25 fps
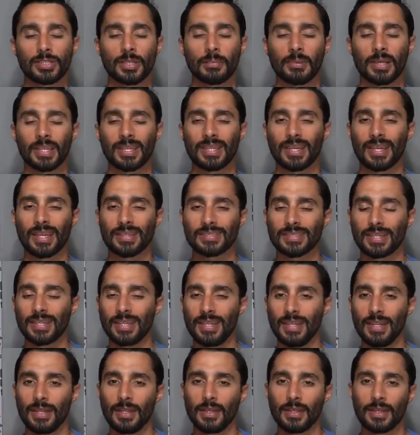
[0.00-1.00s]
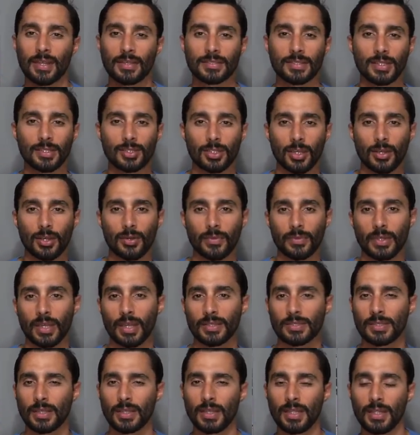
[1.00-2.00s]
I'm like, yes, I need it. Yes, I don't.
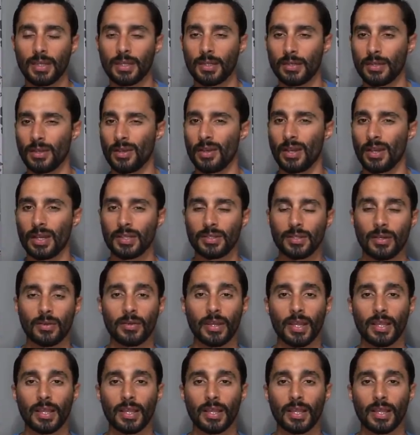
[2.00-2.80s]
Yes, I need it. No, I don't.